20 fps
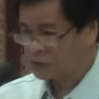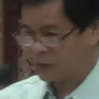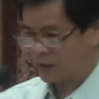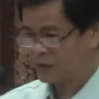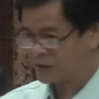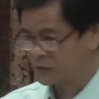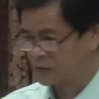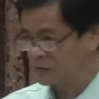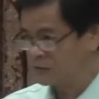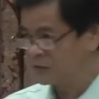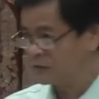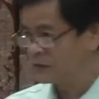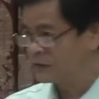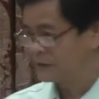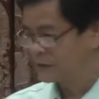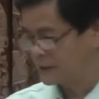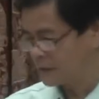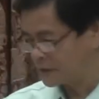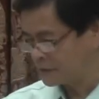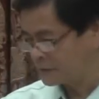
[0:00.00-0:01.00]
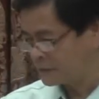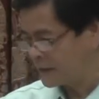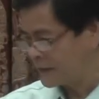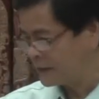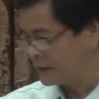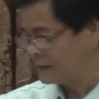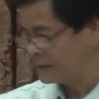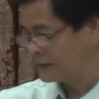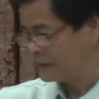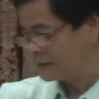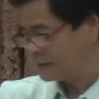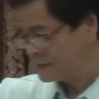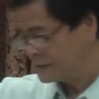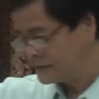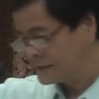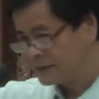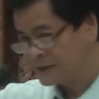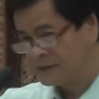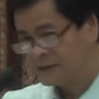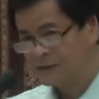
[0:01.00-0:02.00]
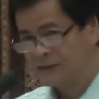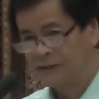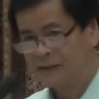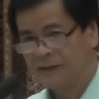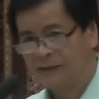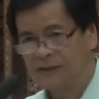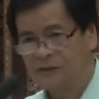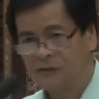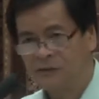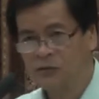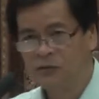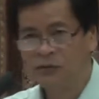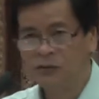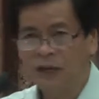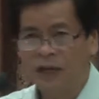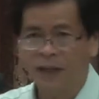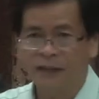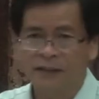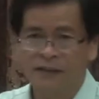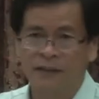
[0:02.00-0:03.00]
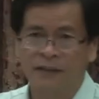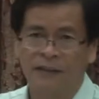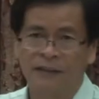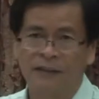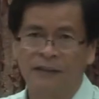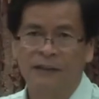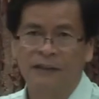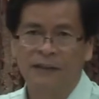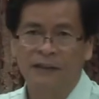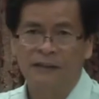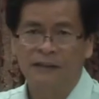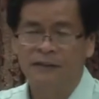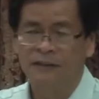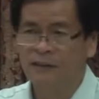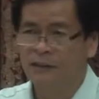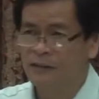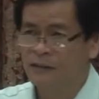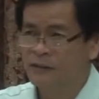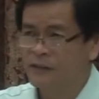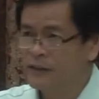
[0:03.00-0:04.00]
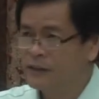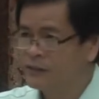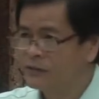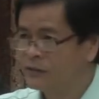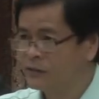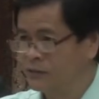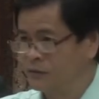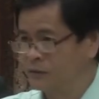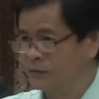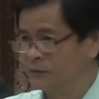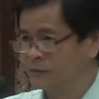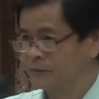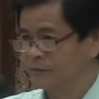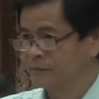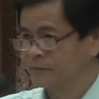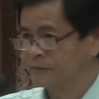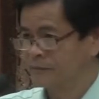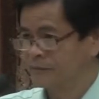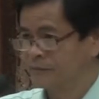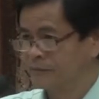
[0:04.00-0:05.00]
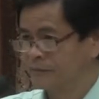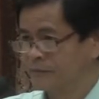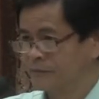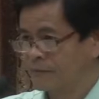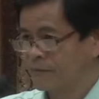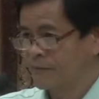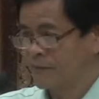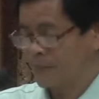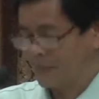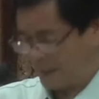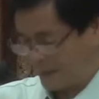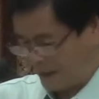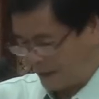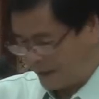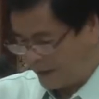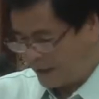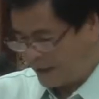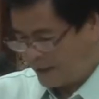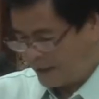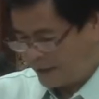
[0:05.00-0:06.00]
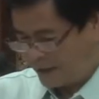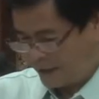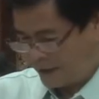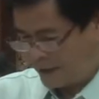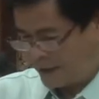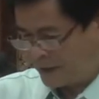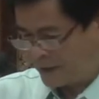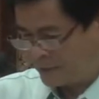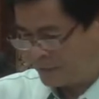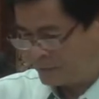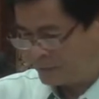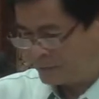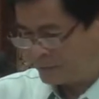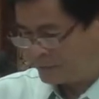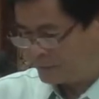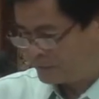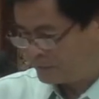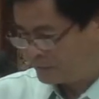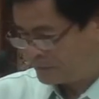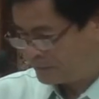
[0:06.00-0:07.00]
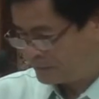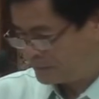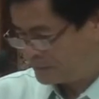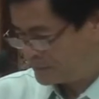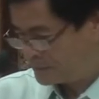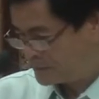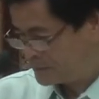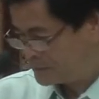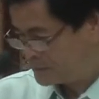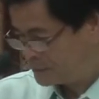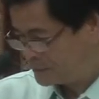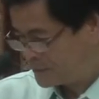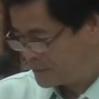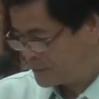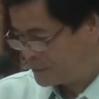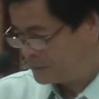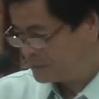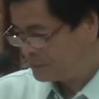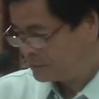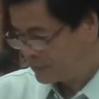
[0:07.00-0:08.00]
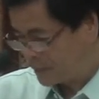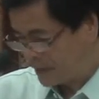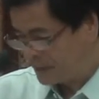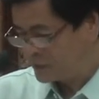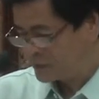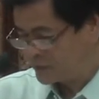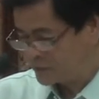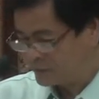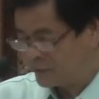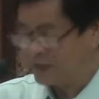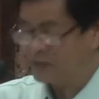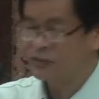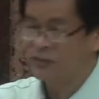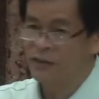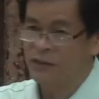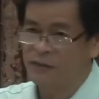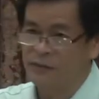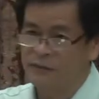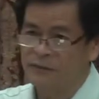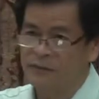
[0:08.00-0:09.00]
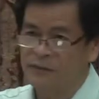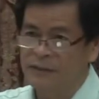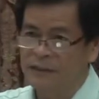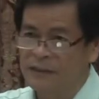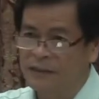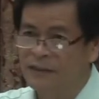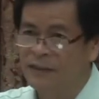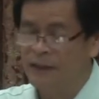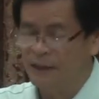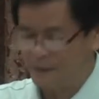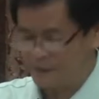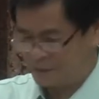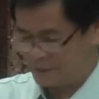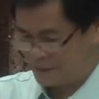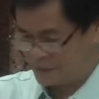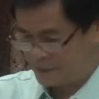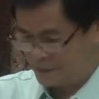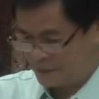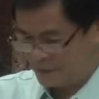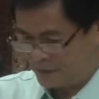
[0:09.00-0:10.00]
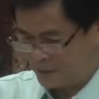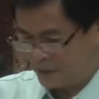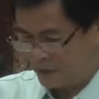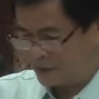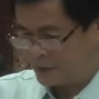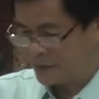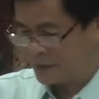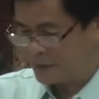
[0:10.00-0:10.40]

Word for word: treasure that if I do not give it to. I am placing myself again on